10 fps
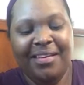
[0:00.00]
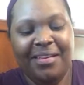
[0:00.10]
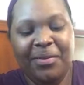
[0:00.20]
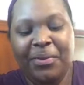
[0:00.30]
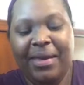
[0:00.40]

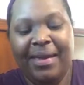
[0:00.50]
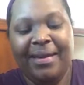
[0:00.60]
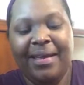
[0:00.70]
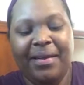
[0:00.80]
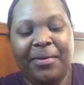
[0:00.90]
You
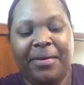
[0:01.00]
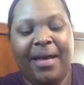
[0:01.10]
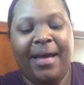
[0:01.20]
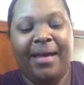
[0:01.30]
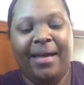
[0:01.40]
cannot go to
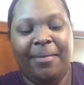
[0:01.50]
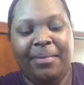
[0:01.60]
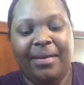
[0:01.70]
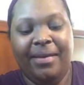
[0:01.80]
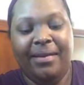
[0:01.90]
IHOP
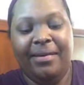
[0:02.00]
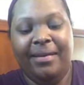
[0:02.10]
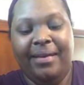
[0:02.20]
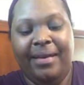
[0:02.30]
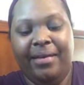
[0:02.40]
and get all
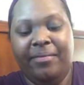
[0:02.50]
that